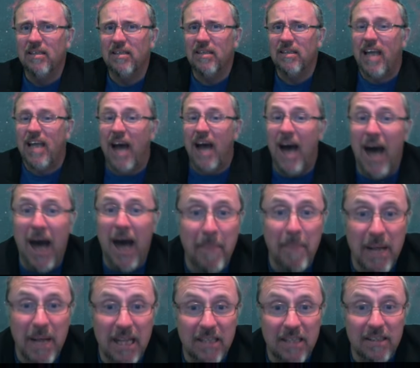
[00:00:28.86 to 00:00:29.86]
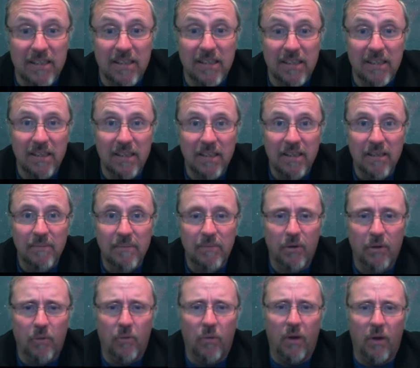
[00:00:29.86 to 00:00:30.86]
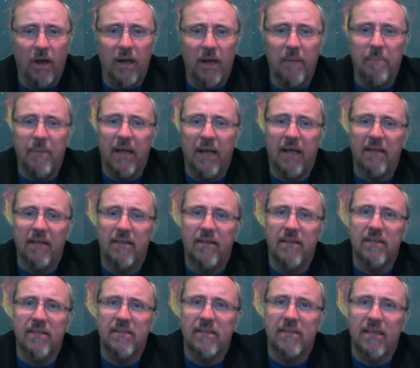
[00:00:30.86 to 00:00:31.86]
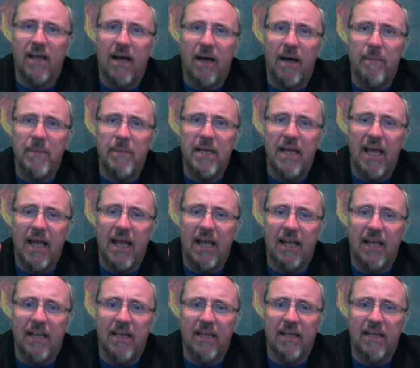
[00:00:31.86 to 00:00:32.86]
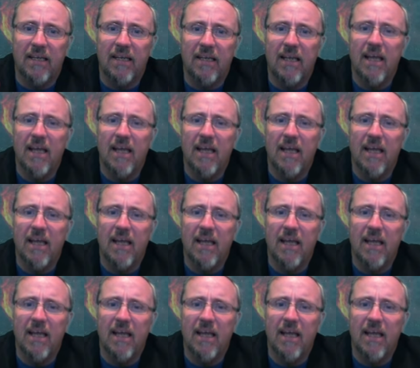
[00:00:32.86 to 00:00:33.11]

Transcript: comets. But what about this comet Elenin